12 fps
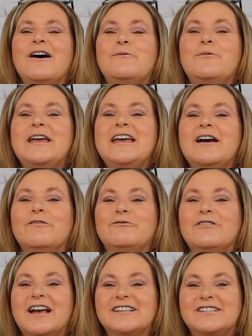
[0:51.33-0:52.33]
We
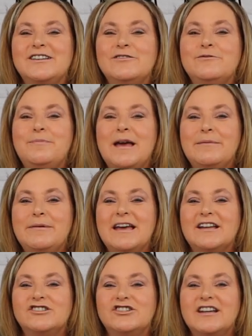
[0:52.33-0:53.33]
rescued
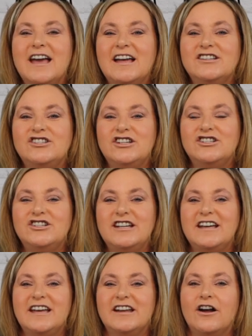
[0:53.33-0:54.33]
Baby, and she had
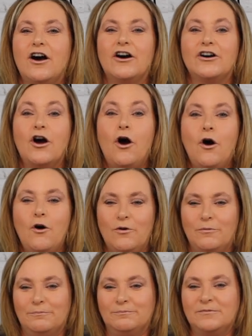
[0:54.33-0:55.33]
Gigi in our
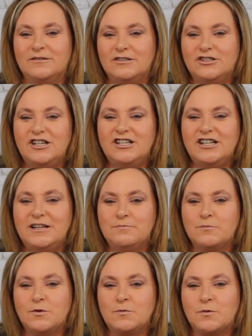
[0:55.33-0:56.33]
home.
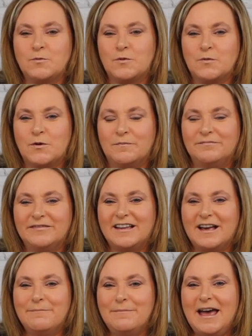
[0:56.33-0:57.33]
Gigi,
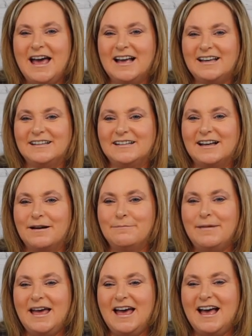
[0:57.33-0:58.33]
come back,
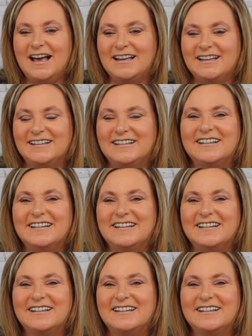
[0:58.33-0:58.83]
come back.